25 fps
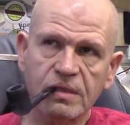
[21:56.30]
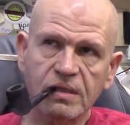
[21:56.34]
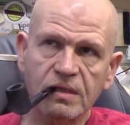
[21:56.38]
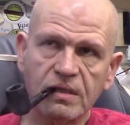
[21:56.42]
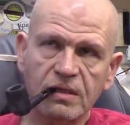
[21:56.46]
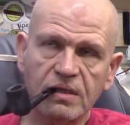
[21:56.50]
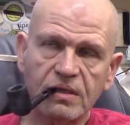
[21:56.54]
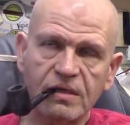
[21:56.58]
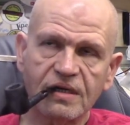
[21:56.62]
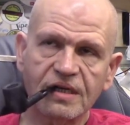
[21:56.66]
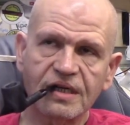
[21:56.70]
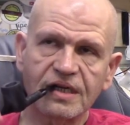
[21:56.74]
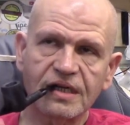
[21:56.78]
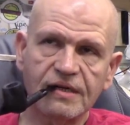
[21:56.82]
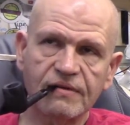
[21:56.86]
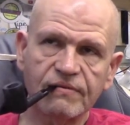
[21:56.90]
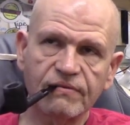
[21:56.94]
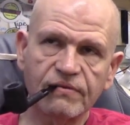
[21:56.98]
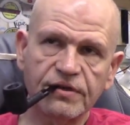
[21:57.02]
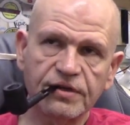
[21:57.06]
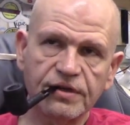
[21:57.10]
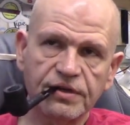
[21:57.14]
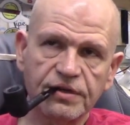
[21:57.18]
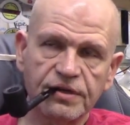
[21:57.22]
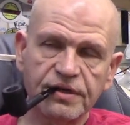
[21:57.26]
long cut
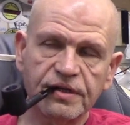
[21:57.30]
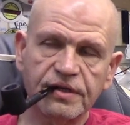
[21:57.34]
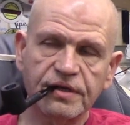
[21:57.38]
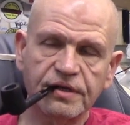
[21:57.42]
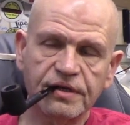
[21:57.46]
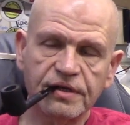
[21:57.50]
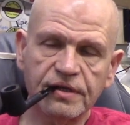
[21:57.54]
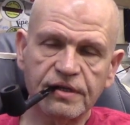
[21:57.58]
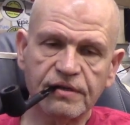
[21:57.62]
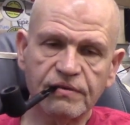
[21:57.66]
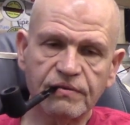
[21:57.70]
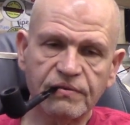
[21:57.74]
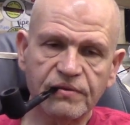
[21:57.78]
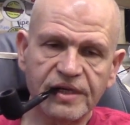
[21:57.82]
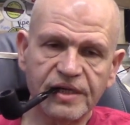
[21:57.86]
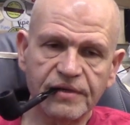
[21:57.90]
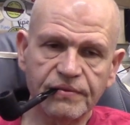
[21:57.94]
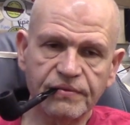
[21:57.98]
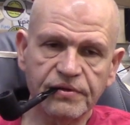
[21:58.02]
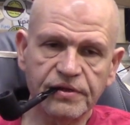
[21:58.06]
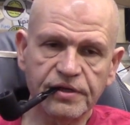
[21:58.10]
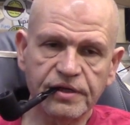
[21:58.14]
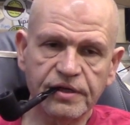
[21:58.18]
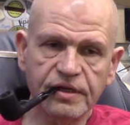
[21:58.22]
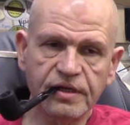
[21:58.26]
Virginia to the red
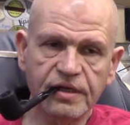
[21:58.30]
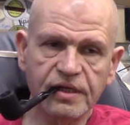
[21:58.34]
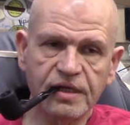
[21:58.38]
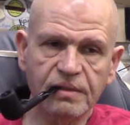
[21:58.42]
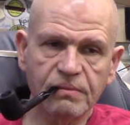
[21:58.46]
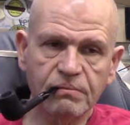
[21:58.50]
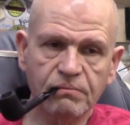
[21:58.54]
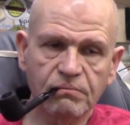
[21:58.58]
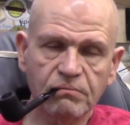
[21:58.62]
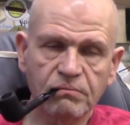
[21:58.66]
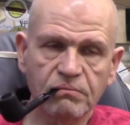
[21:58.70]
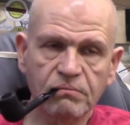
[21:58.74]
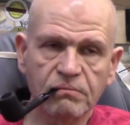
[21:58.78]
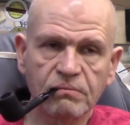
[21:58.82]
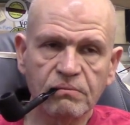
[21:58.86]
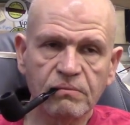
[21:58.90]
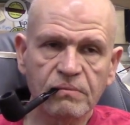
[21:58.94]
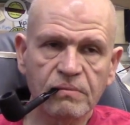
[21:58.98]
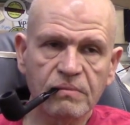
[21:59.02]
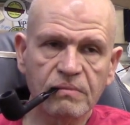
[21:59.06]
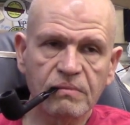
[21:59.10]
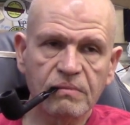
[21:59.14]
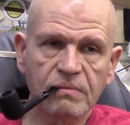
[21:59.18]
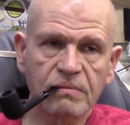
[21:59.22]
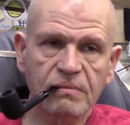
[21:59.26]
Virginia
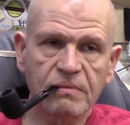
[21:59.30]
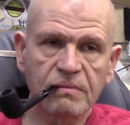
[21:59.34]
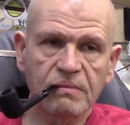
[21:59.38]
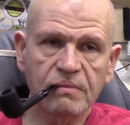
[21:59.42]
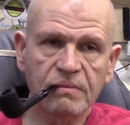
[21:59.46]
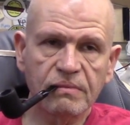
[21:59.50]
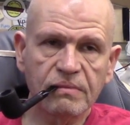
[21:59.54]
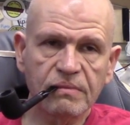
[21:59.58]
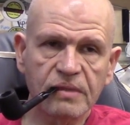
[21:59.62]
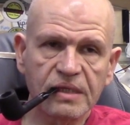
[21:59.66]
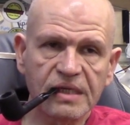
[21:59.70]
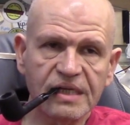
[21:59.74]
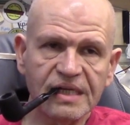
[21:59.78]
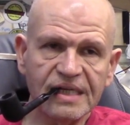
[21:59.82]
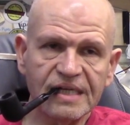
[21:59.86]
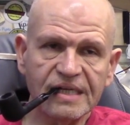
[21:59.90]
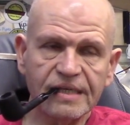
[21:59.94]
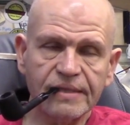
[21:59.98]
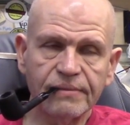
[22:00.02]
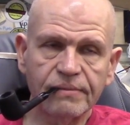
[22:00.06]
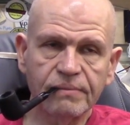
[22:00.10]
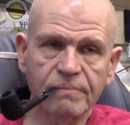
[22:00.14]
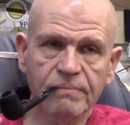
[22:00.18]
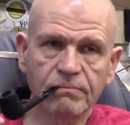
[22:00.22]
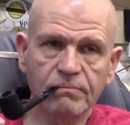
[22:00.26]

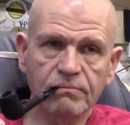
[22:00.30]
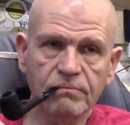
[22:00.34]
and